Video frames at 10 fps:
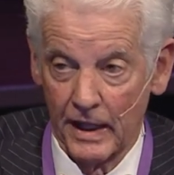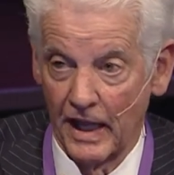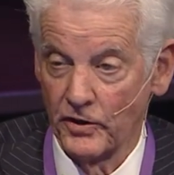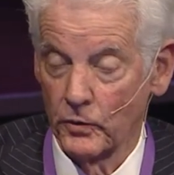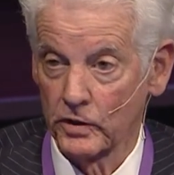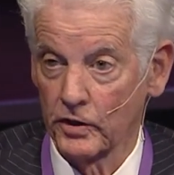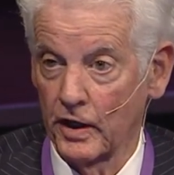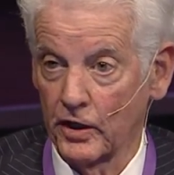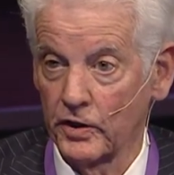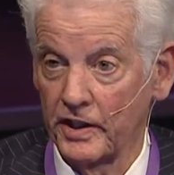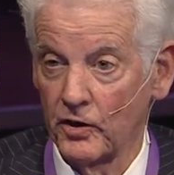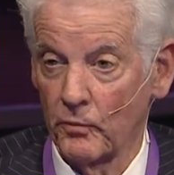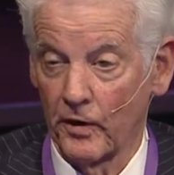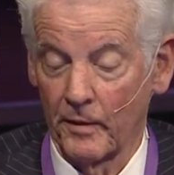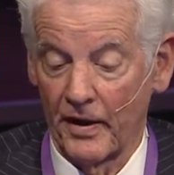And you will learn a good deal
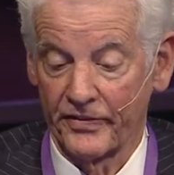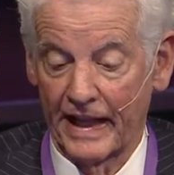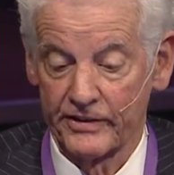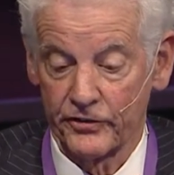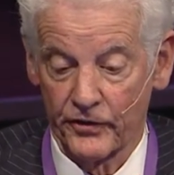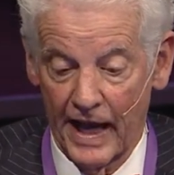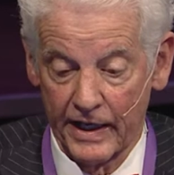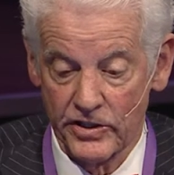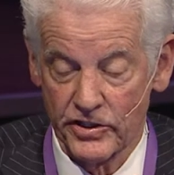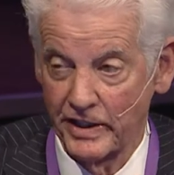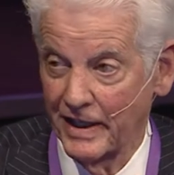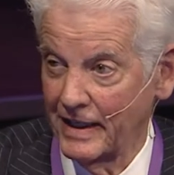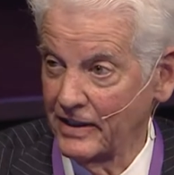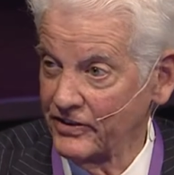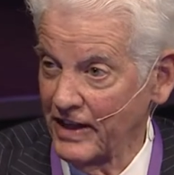more about that strategy and
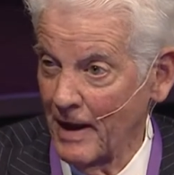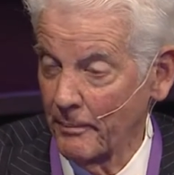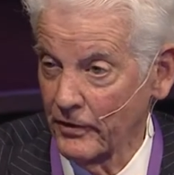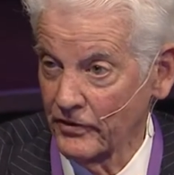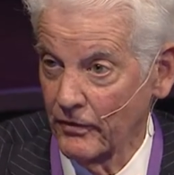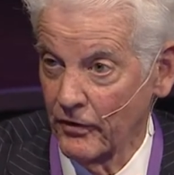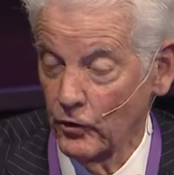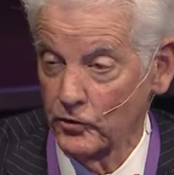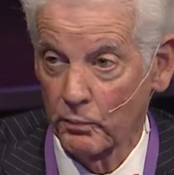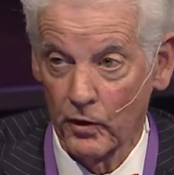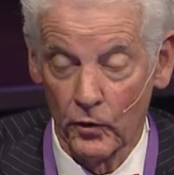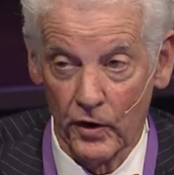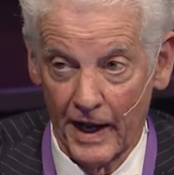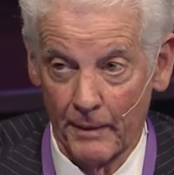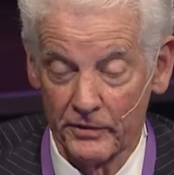examples of those
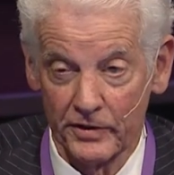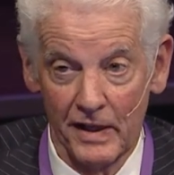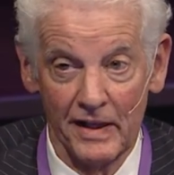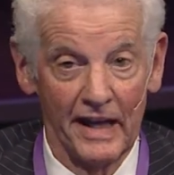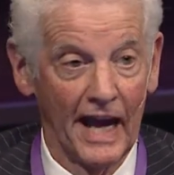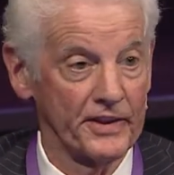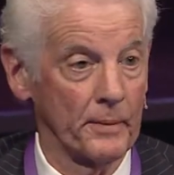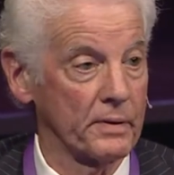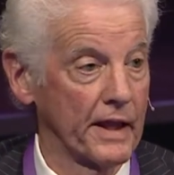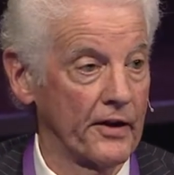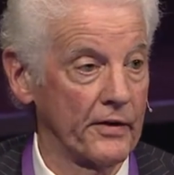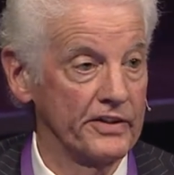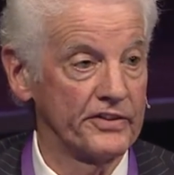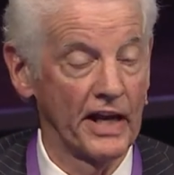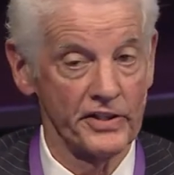programs at the plenary
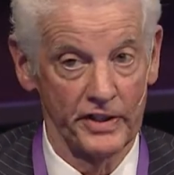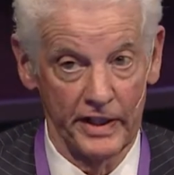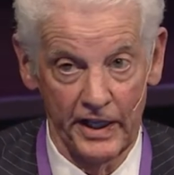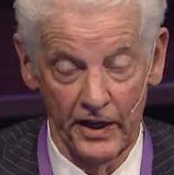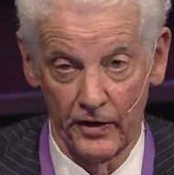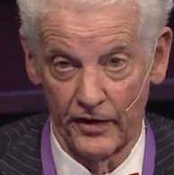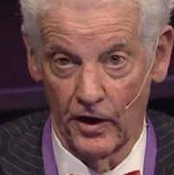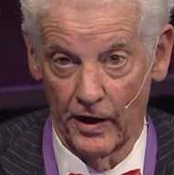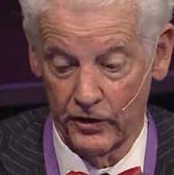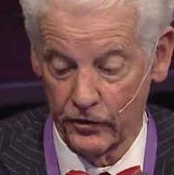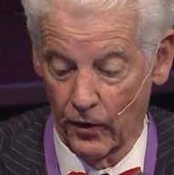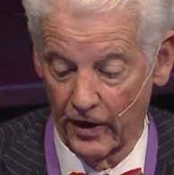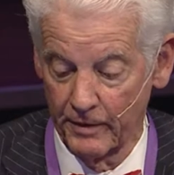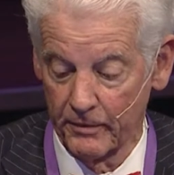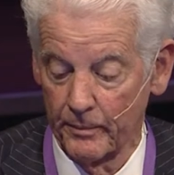session here in the
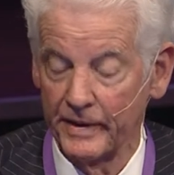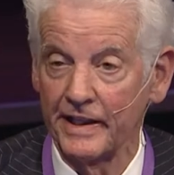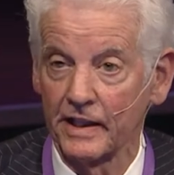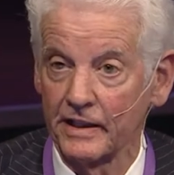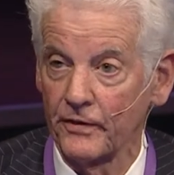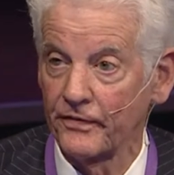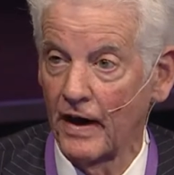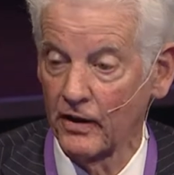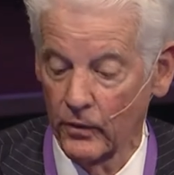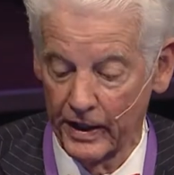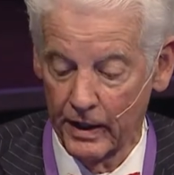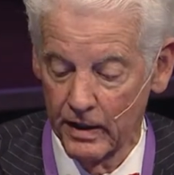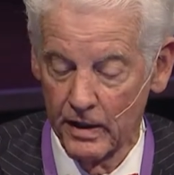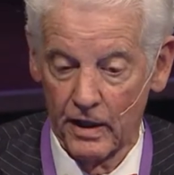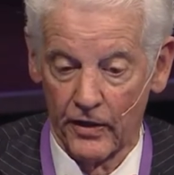auditorium immediately following
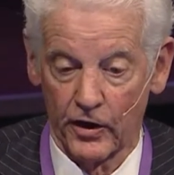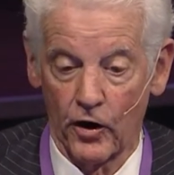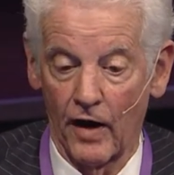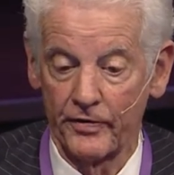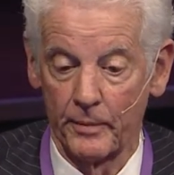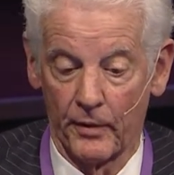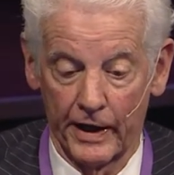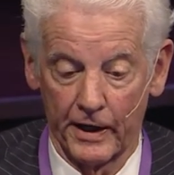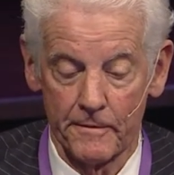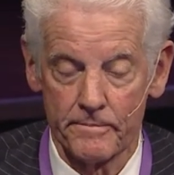the coffee break.